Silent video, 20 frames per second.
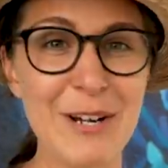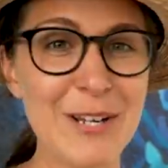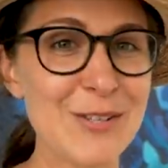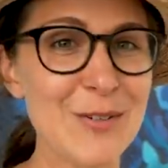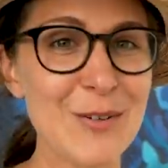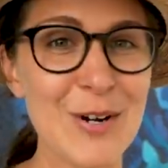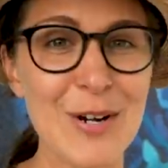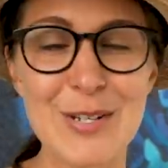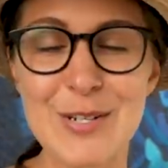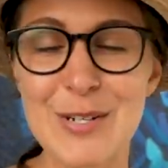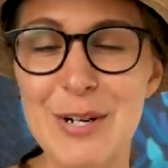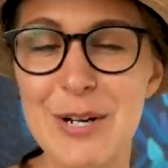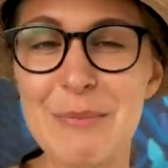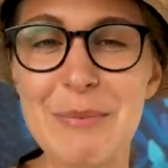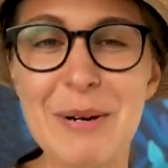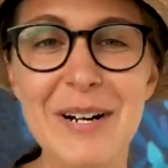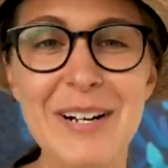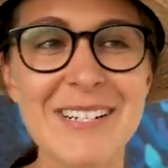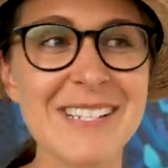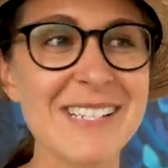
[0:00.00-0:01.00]
restaurants, great
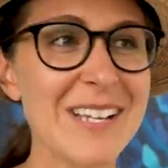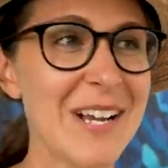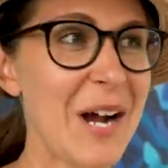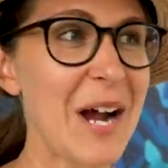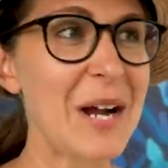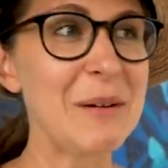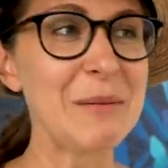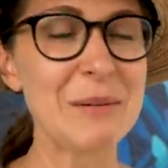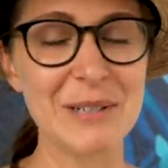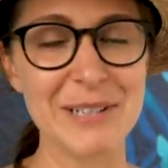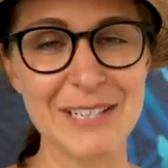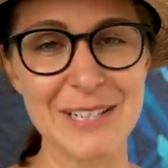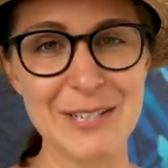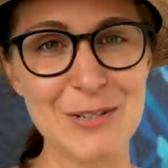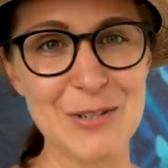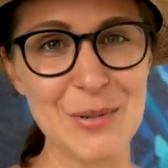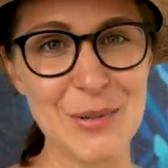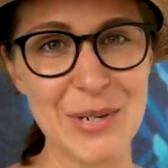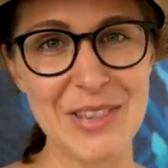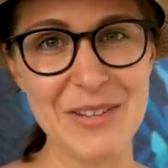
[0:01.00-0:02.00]
bars. I really
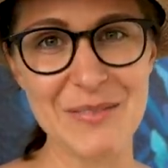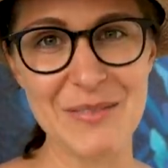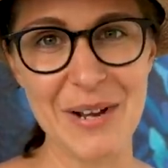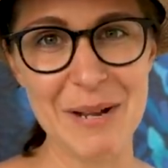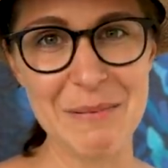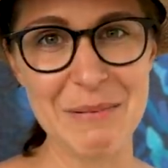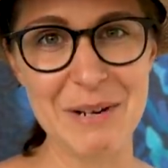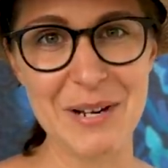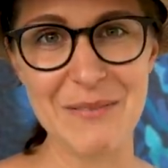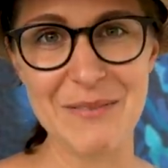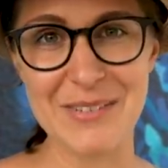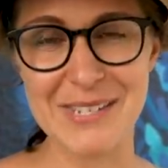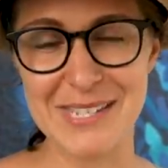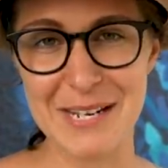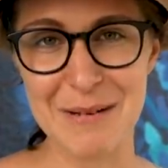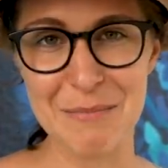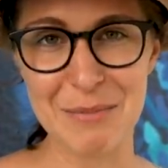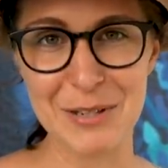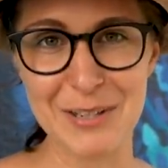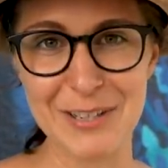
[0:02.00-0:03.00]
enjoyed the vibe here of this
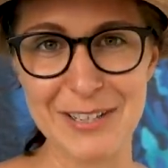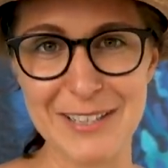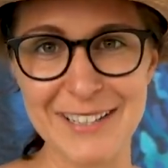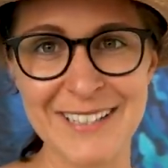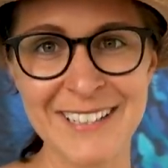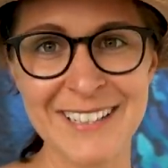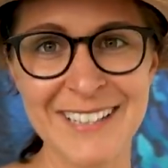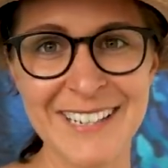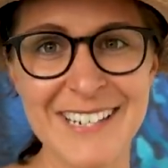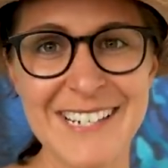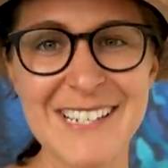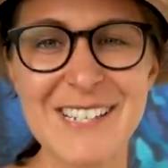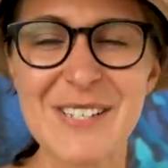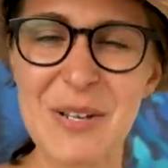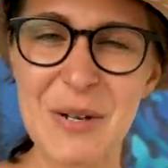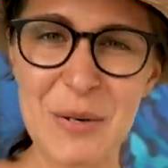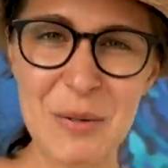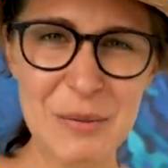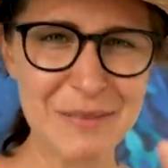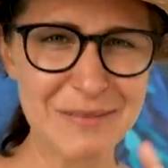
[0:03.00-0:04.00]
neighborhood.
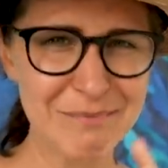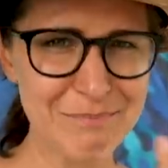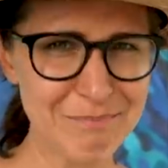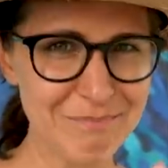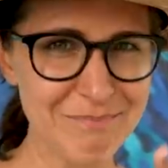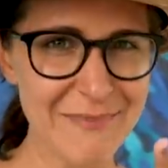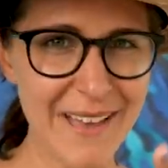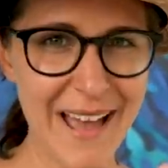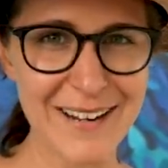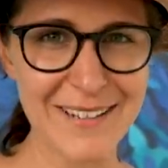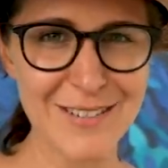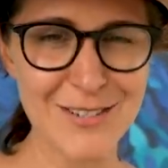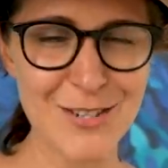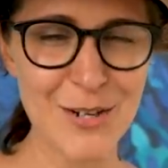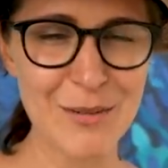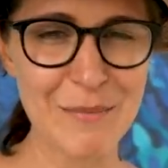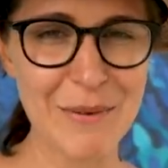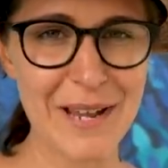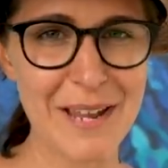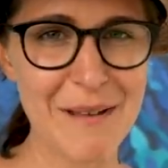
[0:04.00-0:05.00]
So add it to
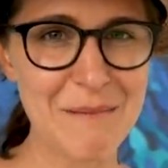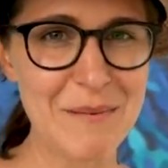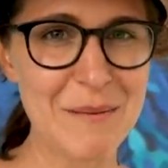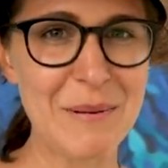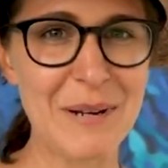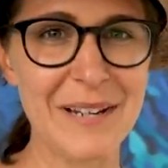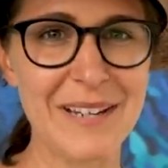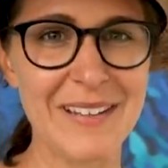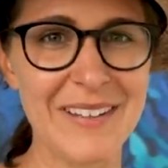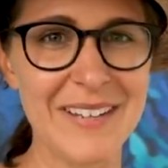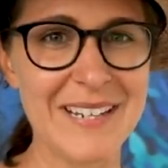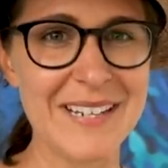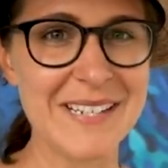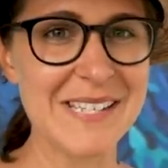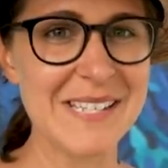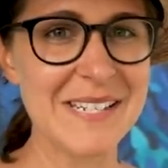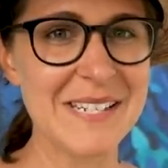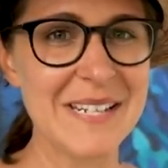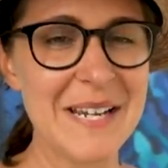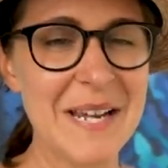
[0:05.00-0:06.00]
your Miami bucket list.
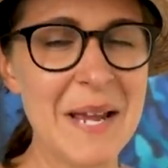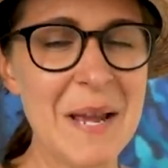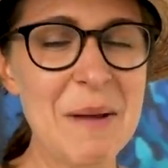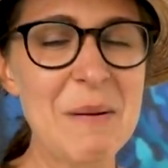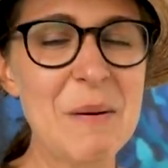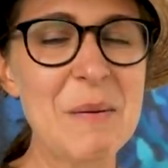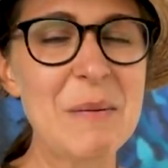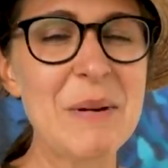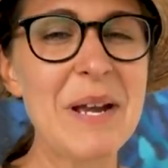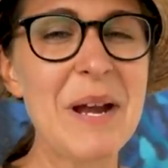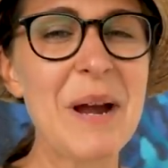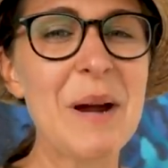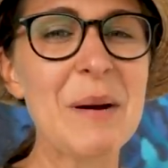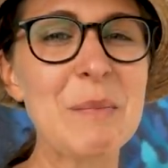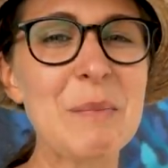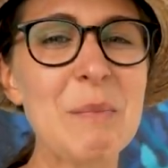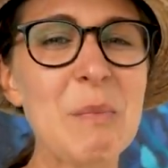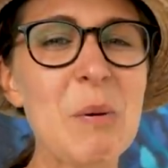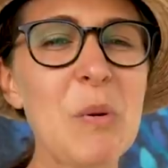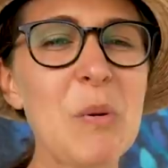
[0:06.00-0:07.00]
But we are
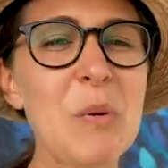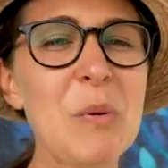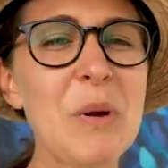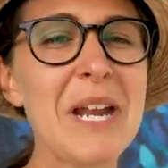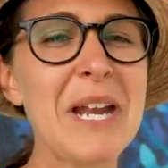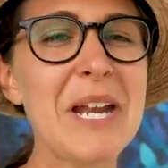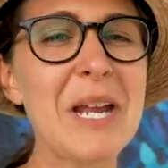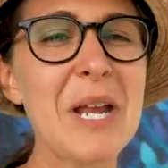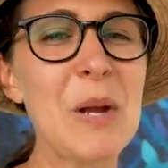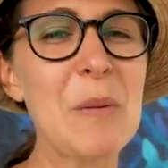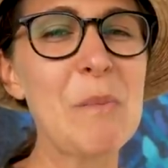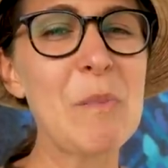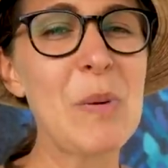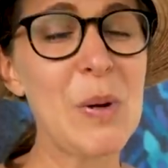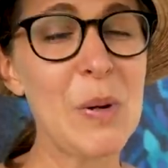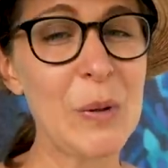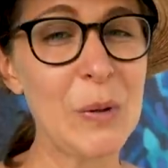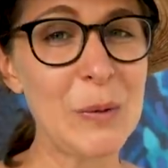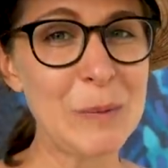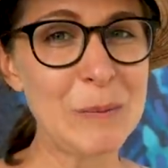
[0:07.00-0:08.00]
pretty
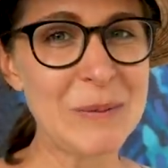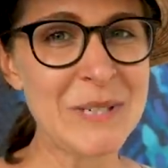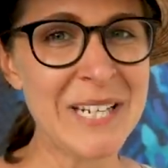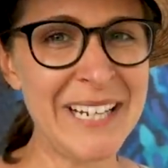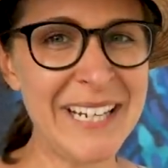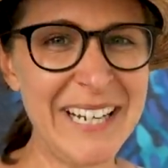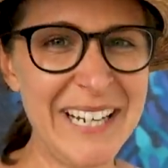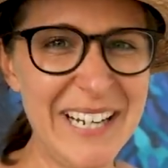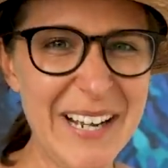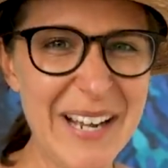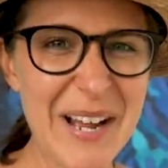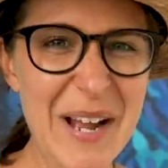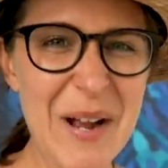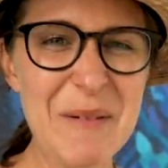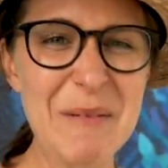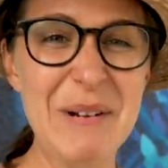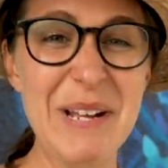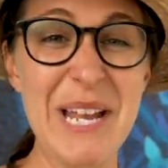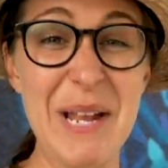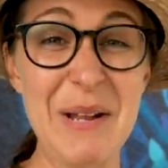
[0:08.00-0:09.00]
pooped.
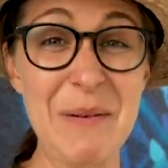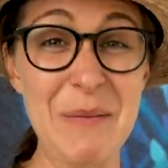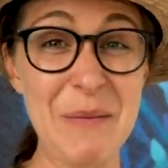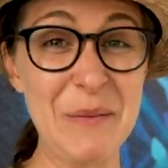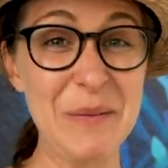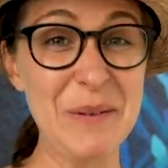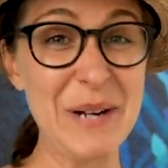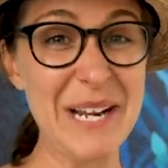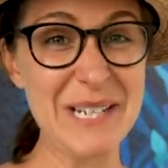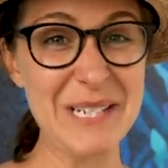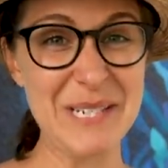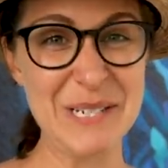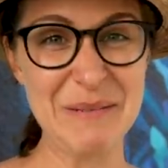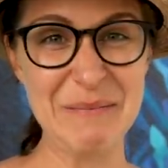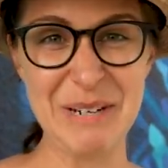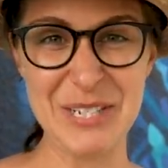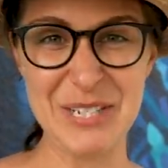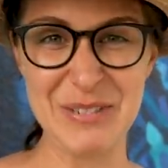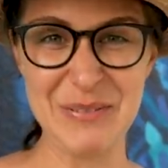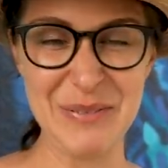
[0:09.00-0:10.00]
We ate way too
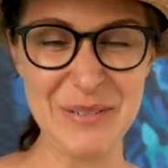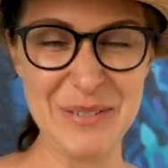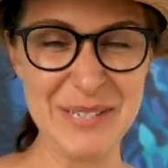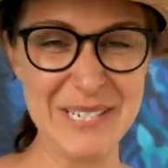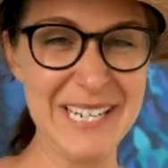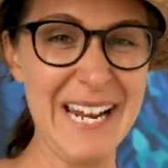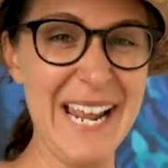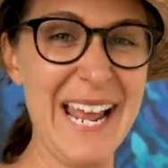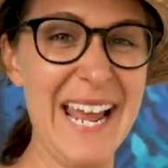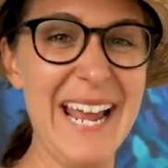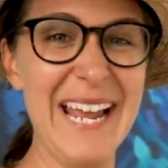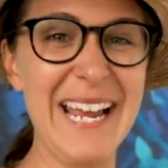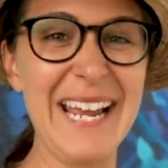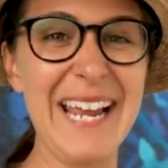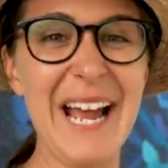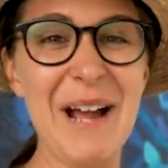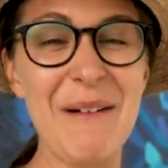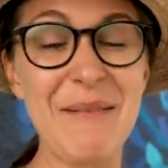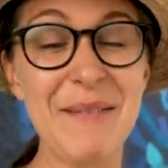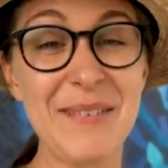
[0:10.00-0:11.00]
much food today,
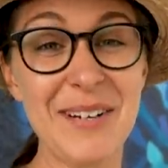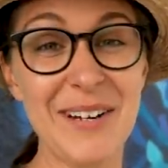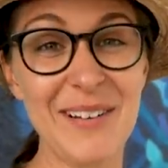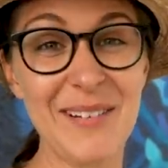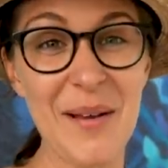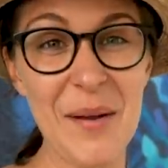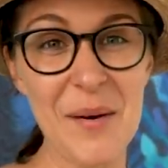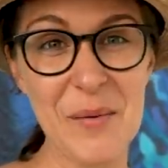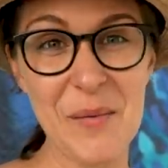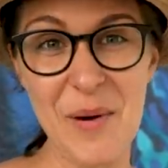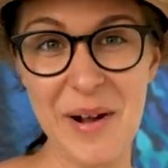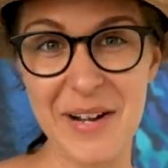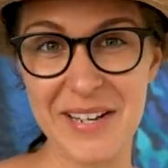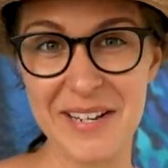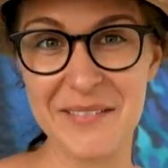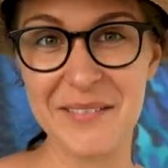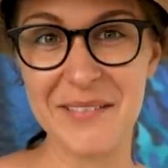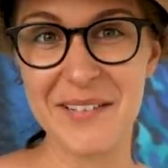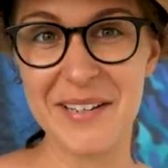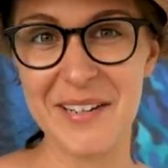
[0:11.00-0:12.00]
and we've done a lot of
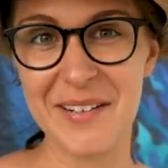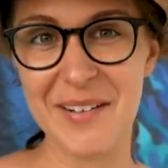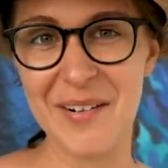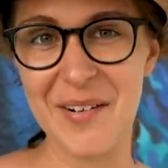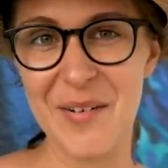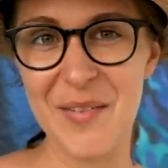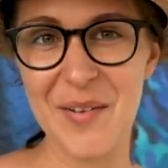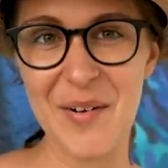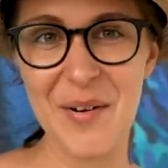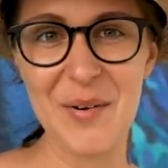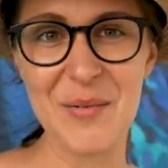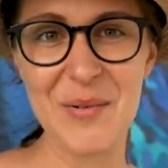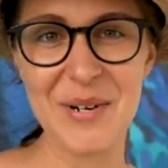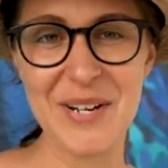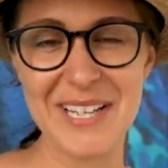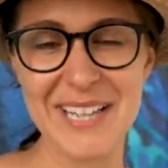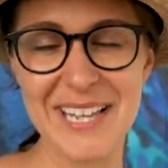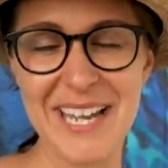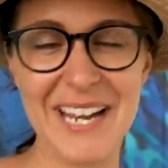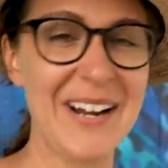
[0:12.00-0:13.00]
walking, looking at all the
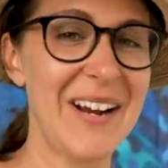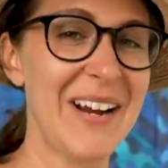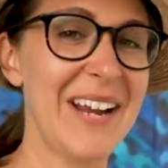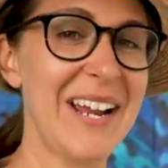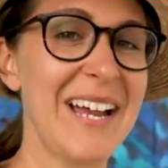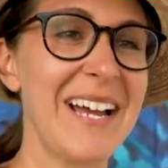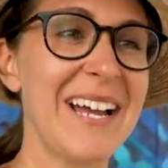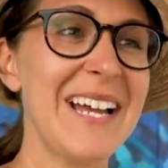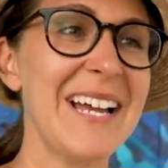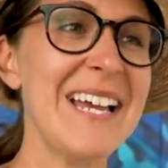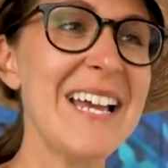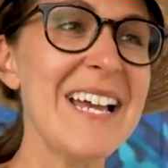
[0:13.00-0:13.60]
artwork in the area.